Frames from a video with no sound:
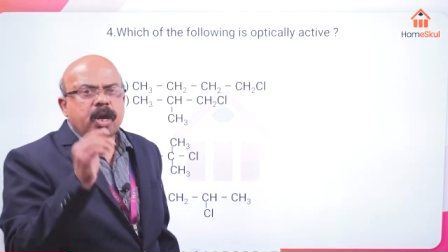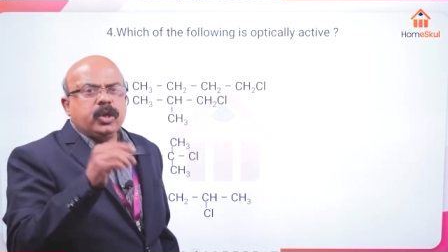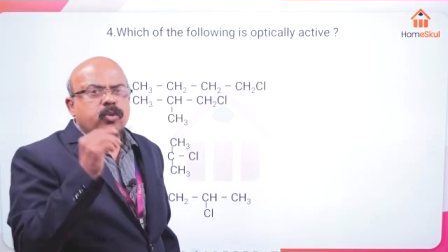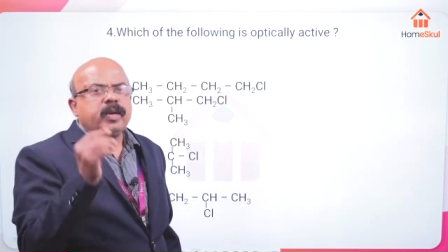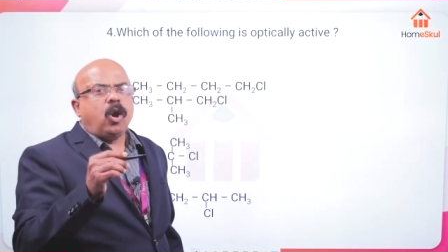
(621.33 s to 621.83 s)

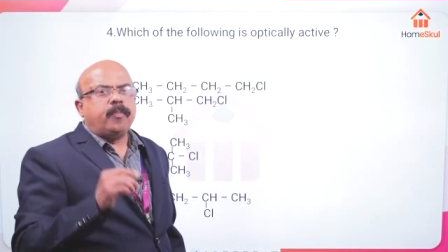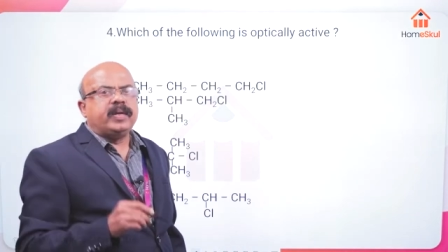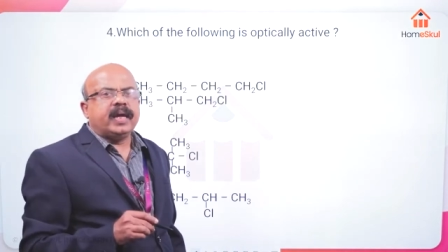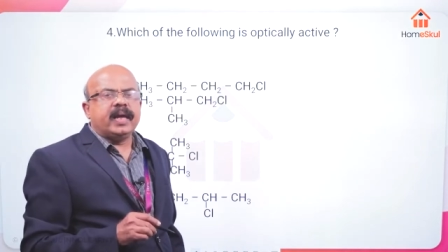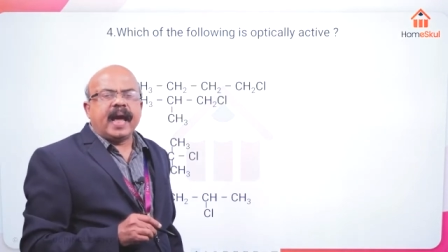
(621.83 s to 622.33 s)
To be
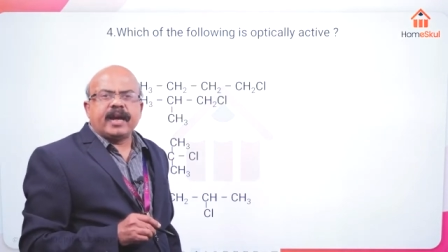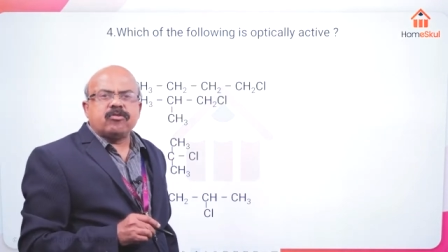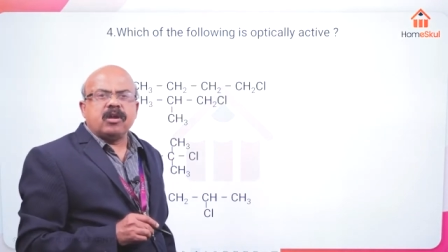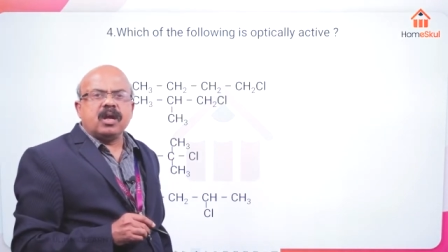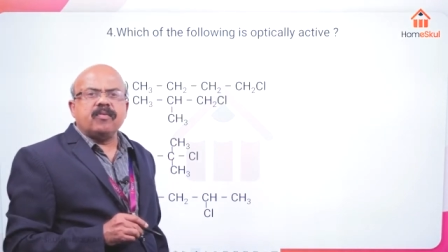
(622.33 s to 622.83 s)
optically
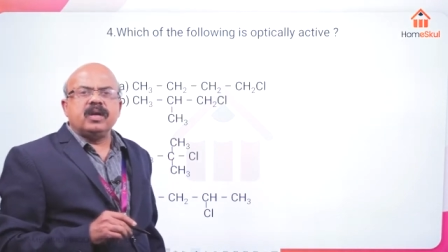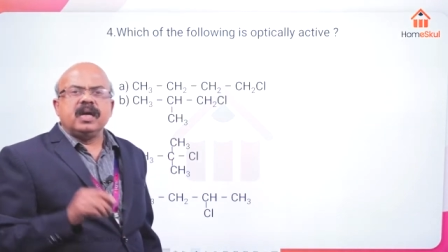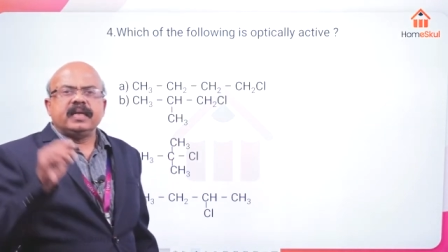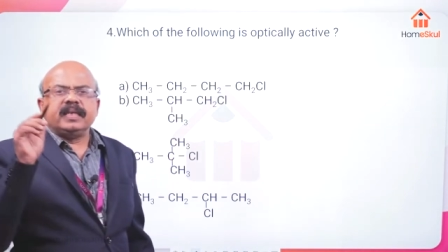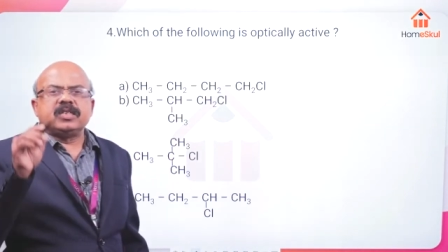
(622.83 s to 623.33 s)
active,
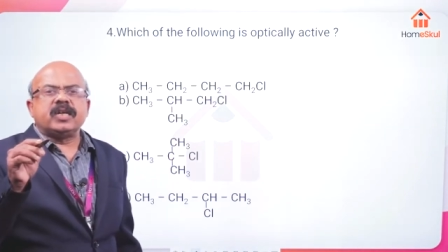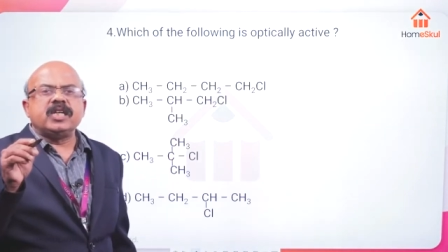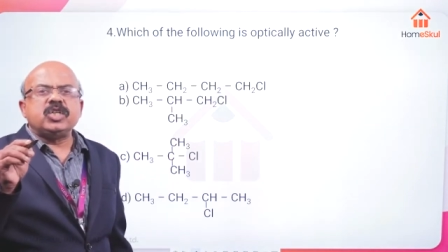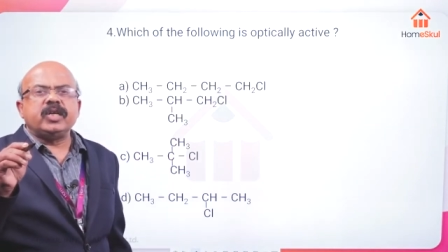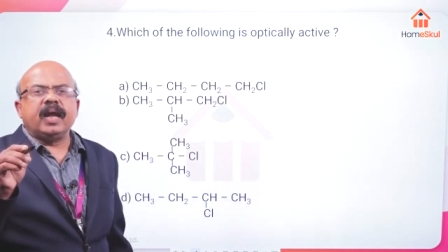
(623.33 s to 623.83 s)
the
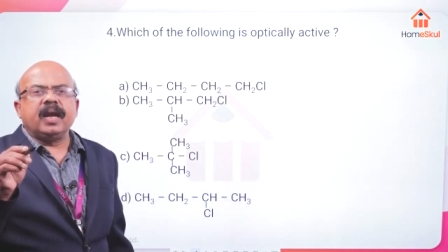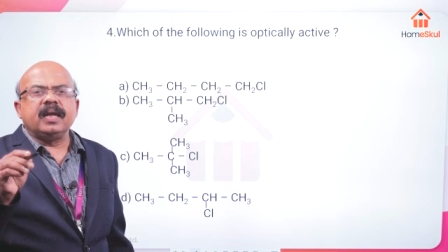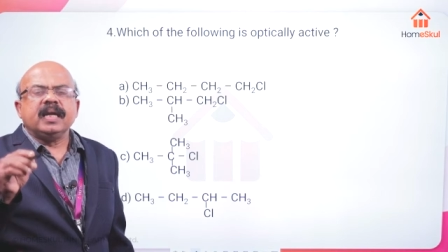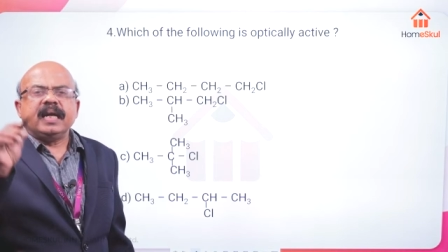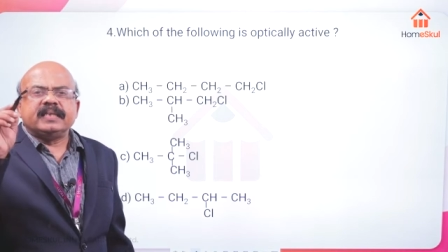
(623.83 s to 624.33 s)
essential,
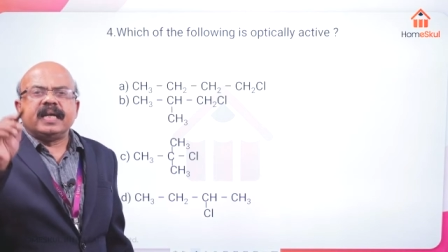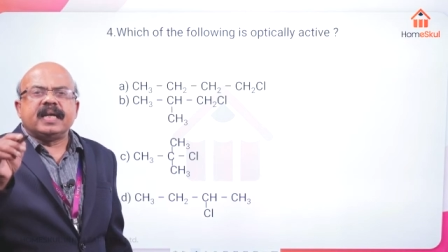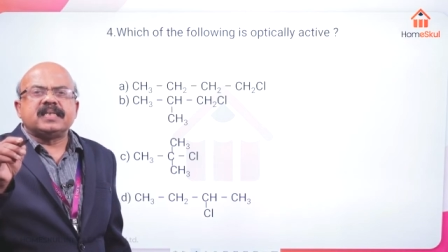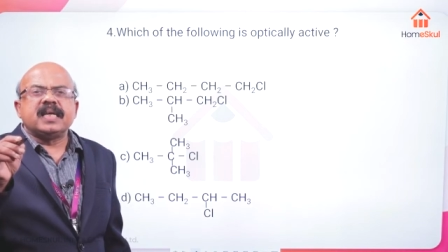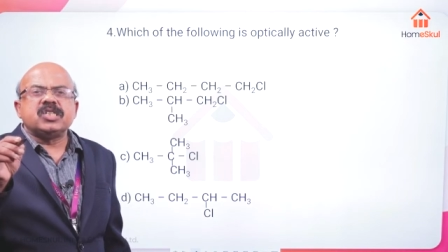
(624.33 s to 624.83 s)
the
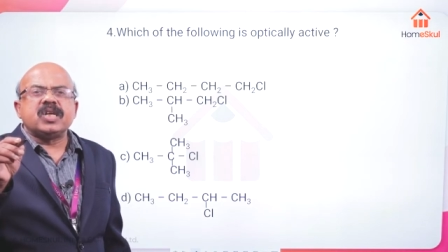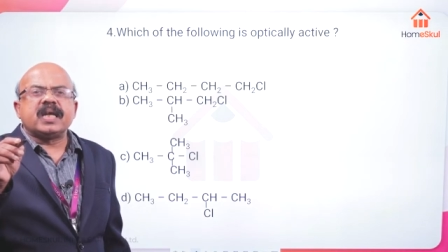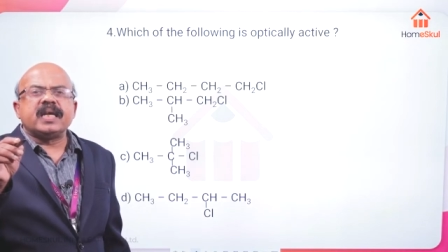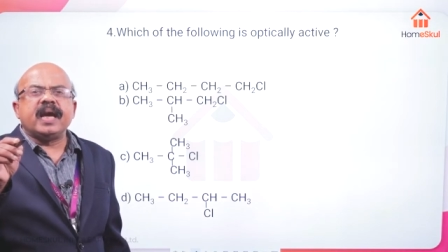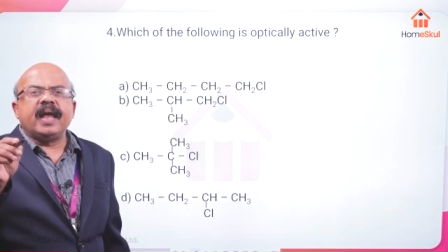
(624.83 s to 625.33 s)

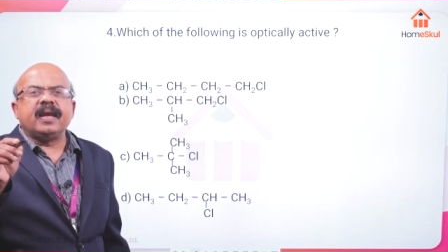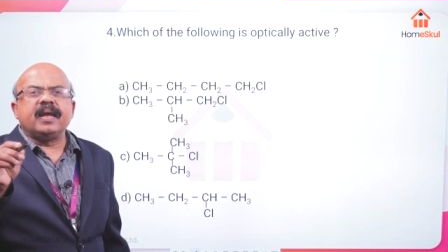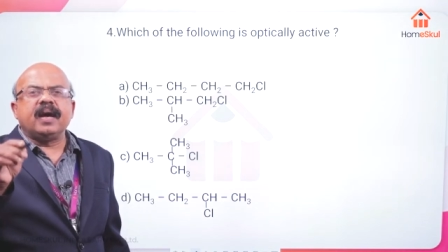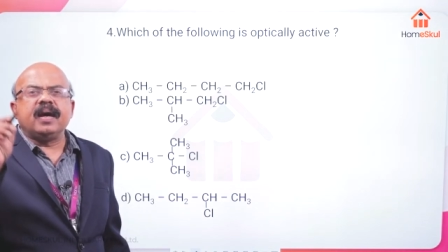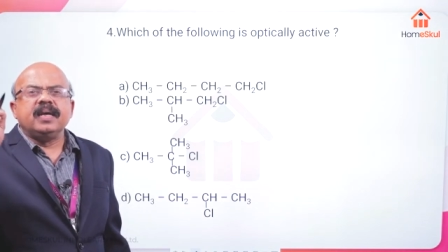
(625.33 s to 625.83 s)
necessary and
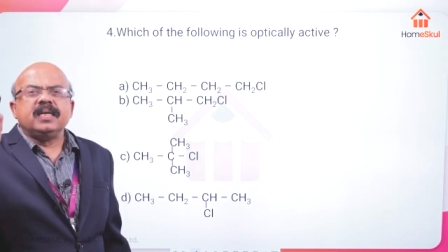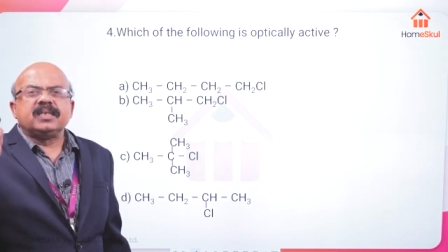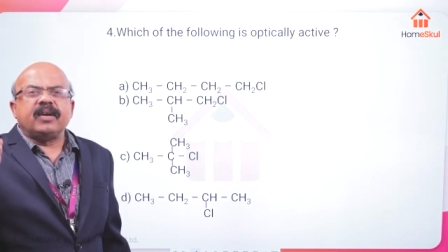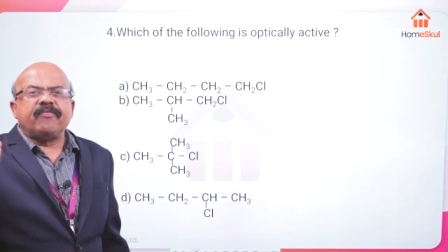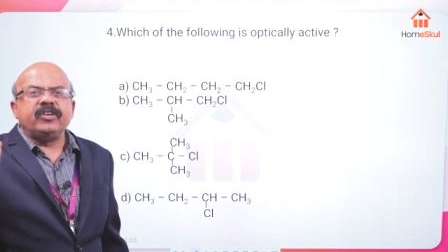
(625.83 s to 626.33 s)

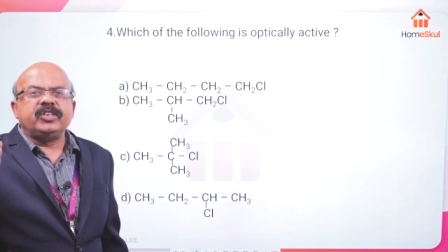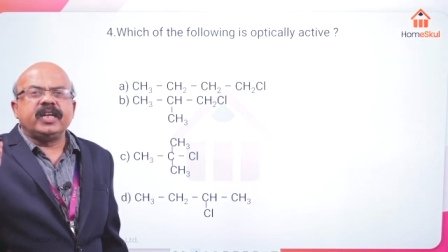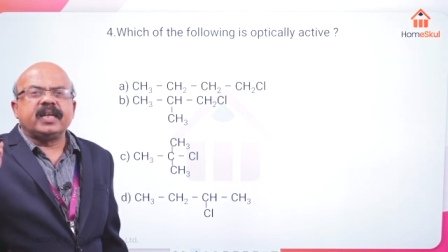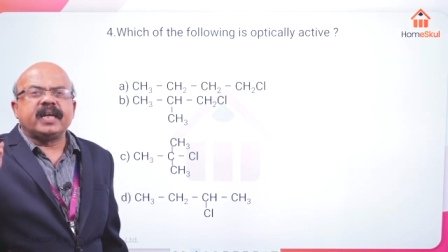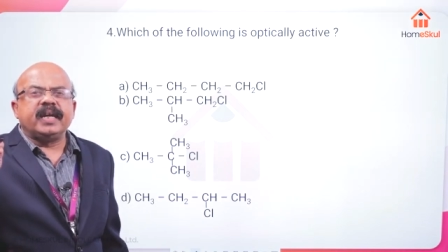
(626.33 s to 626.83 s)

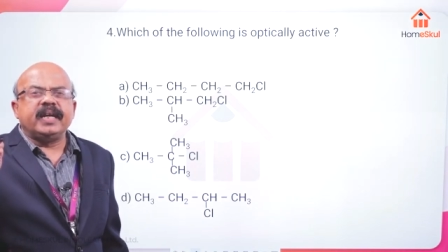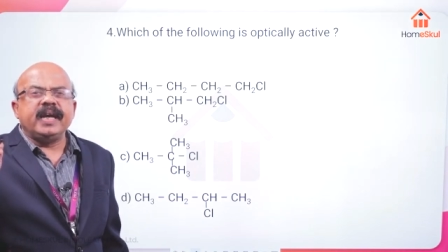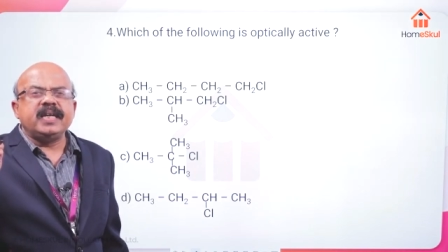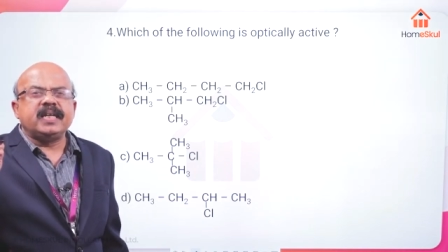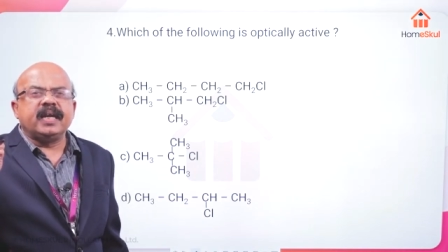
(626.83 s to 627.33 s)
sufficient
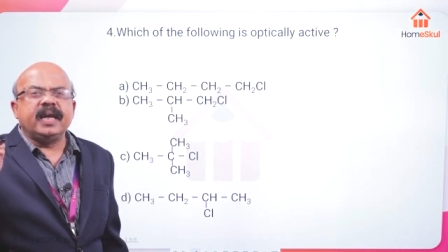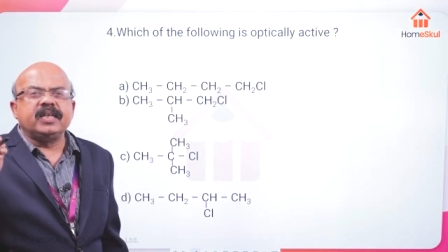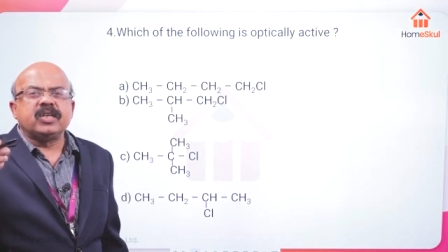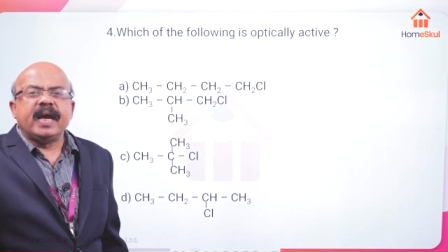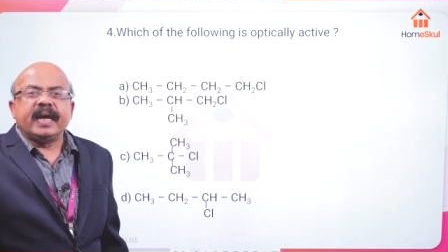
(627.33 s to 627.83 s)
condition
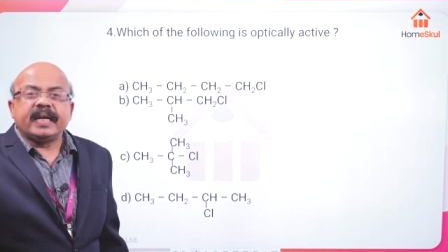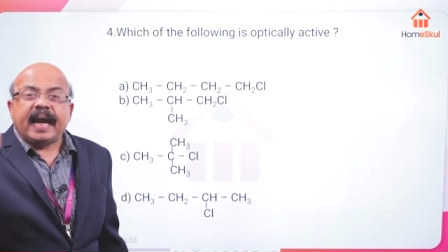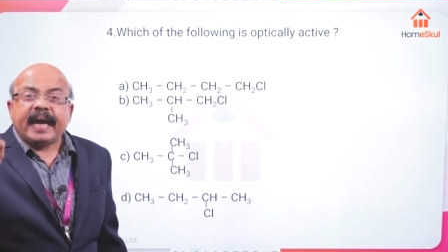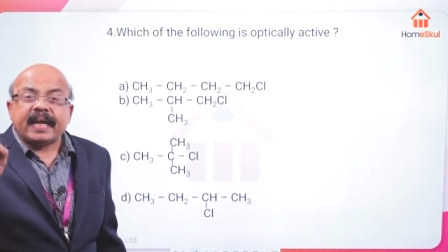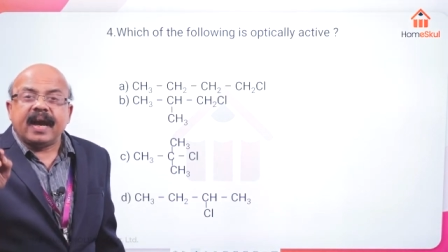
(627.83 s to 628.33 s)
is
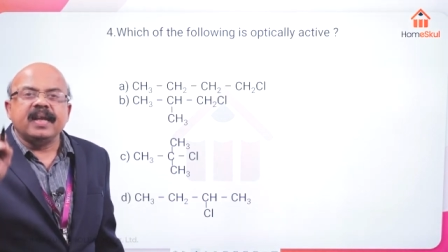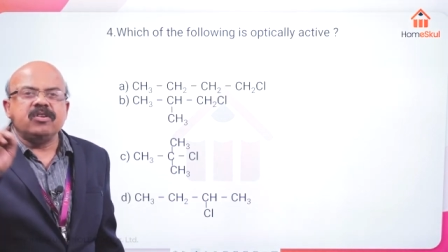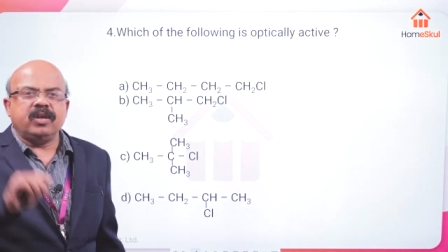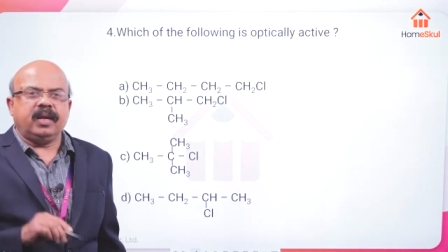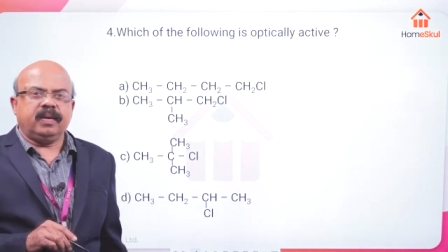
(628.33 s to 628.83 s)

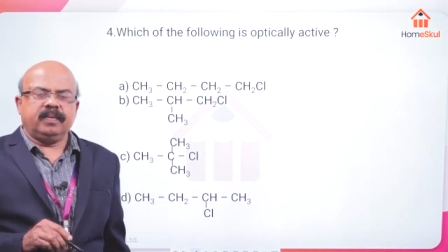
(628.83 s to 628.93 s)
chirality.